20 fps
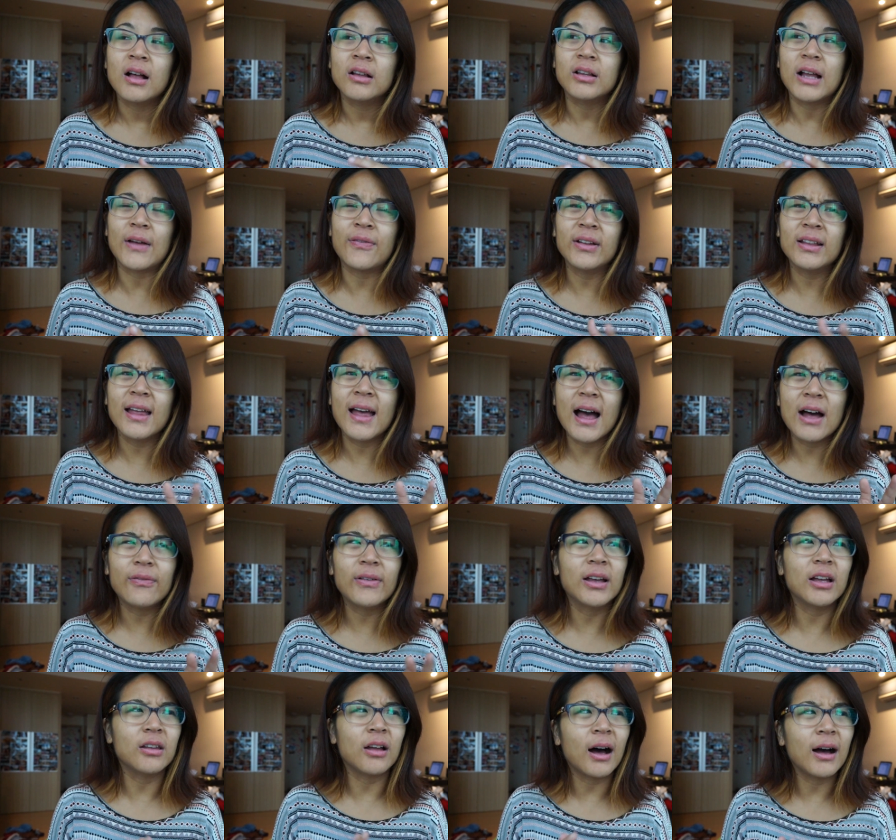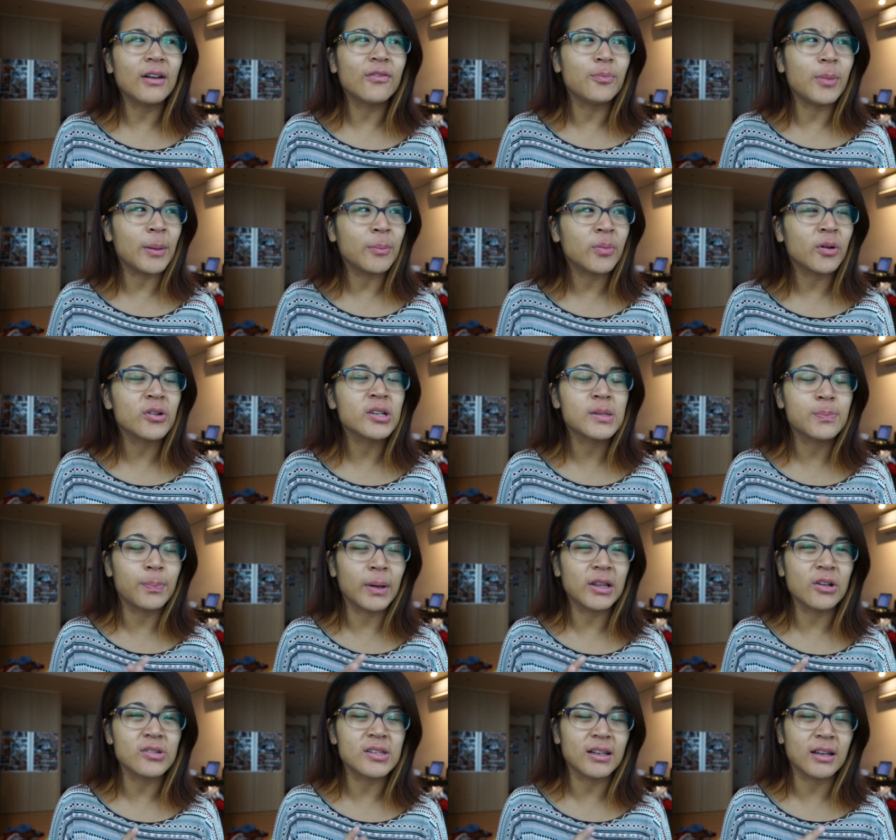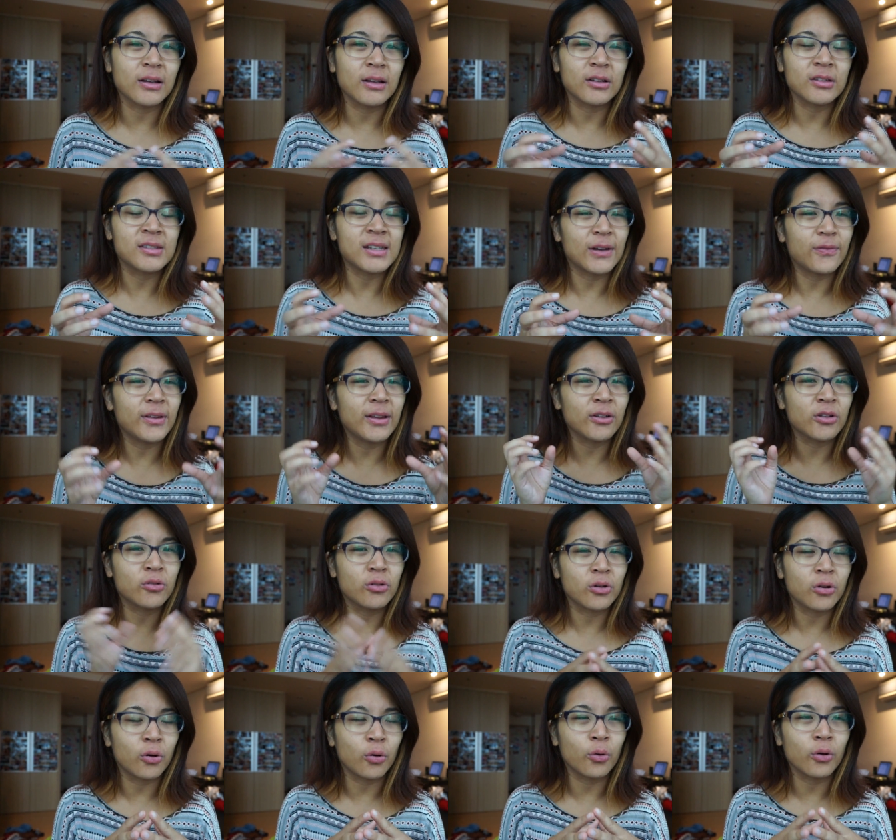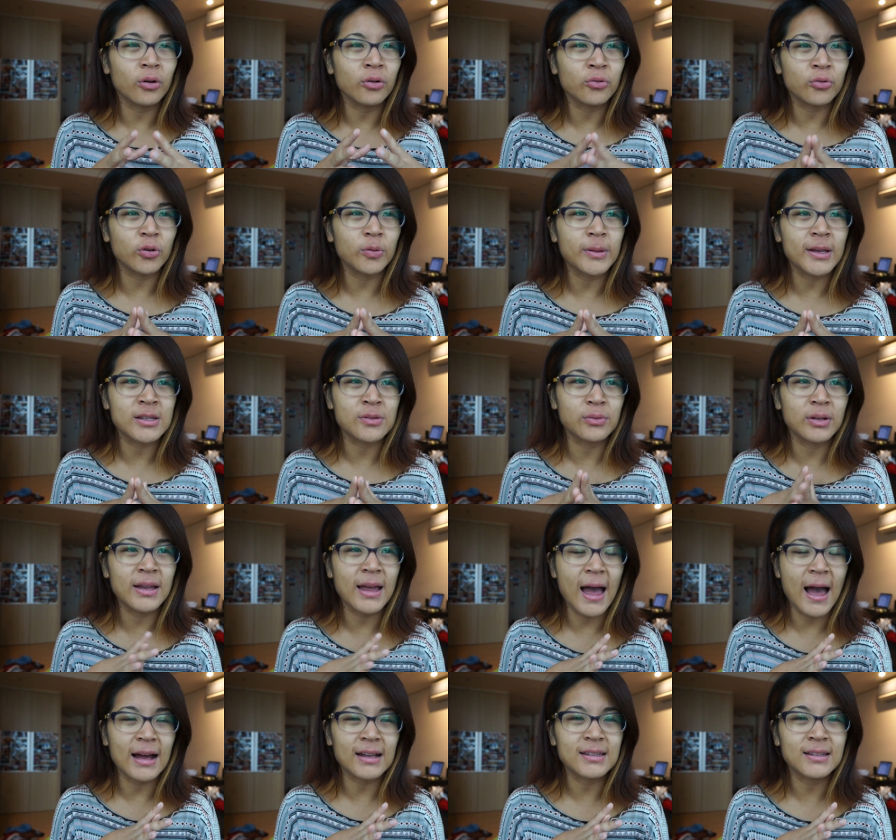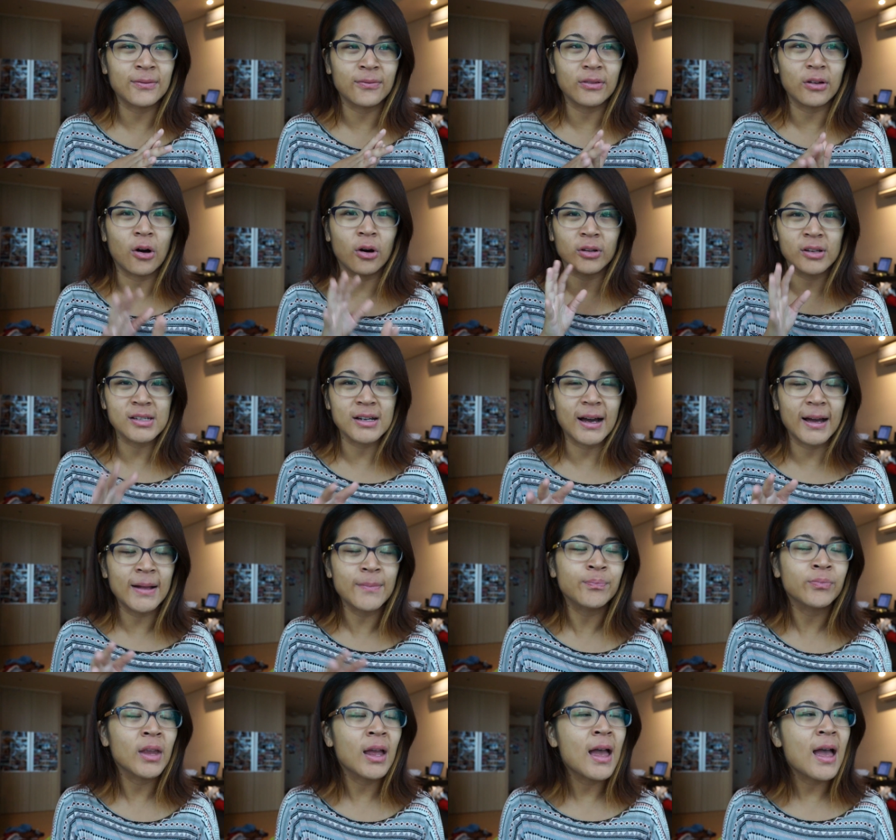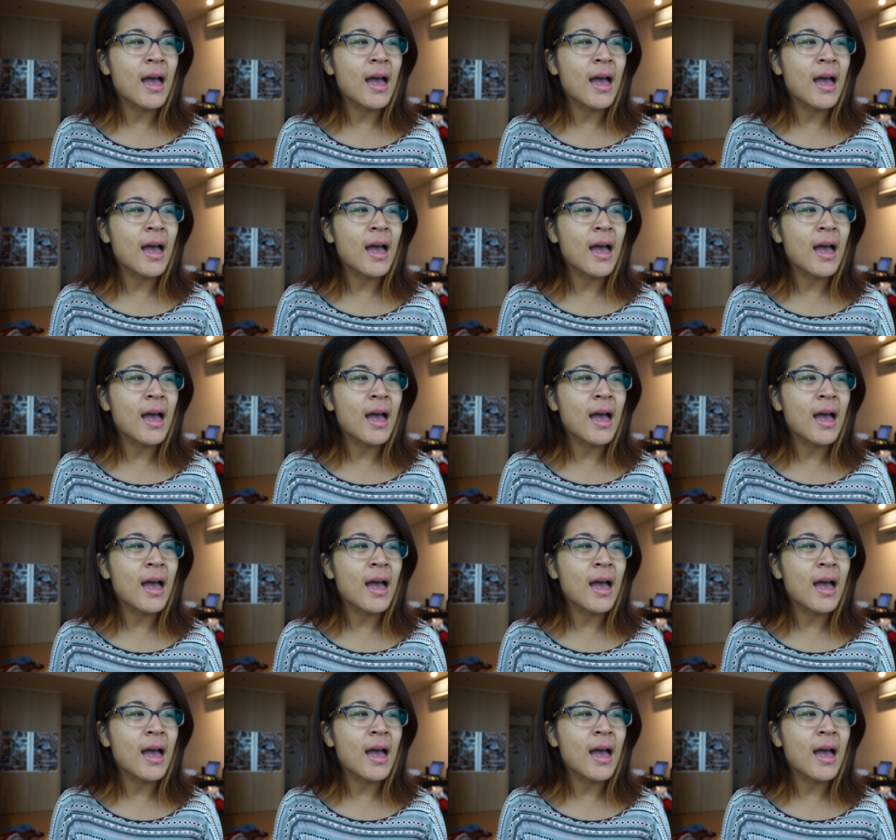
I think they have like a lot of members, but there's like definitely a core group that's really active all the time.